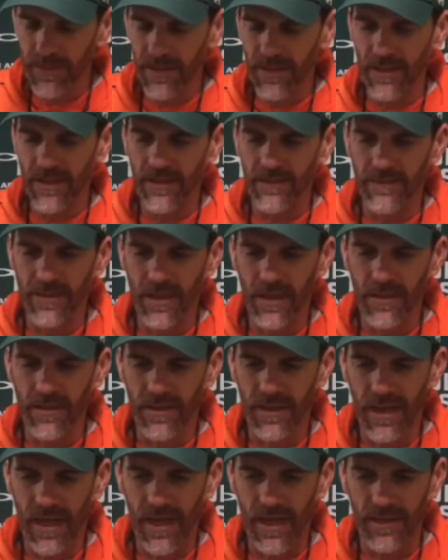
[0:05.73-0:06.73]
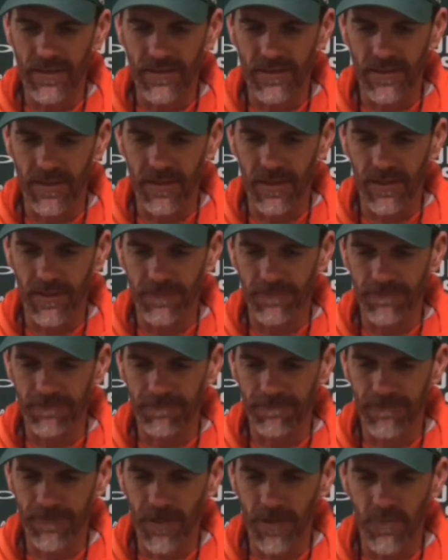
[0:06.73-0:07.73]
uh, the other guys, uh,
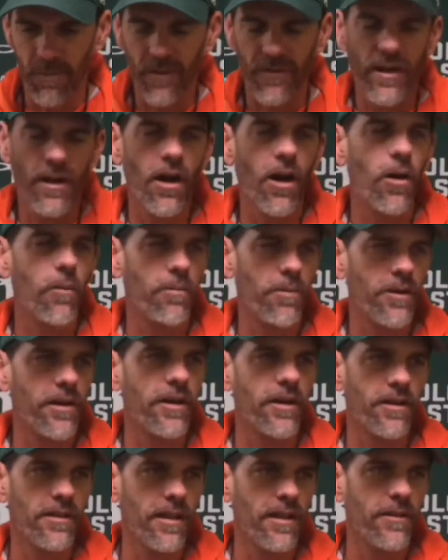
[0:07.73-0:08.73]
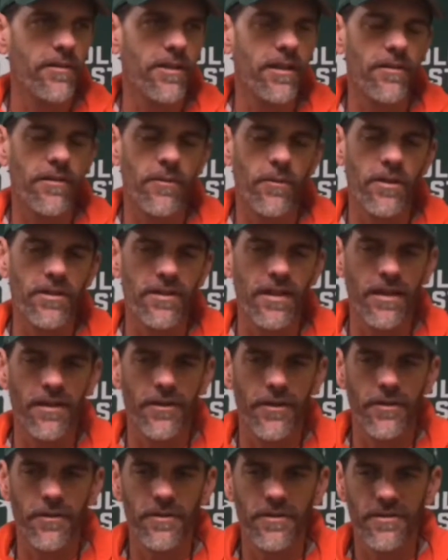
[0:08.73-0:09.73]
they're all pretty good. They, they, what they
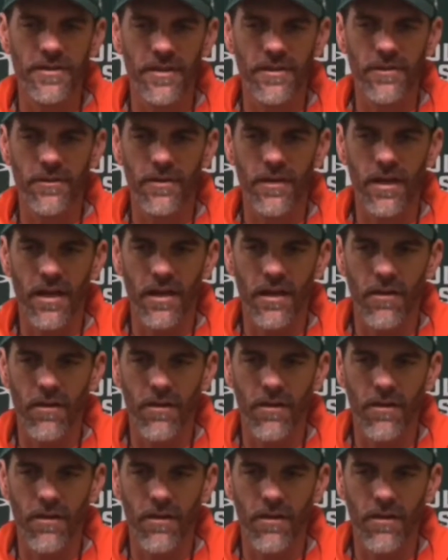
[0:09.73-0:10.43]
do is they do a lot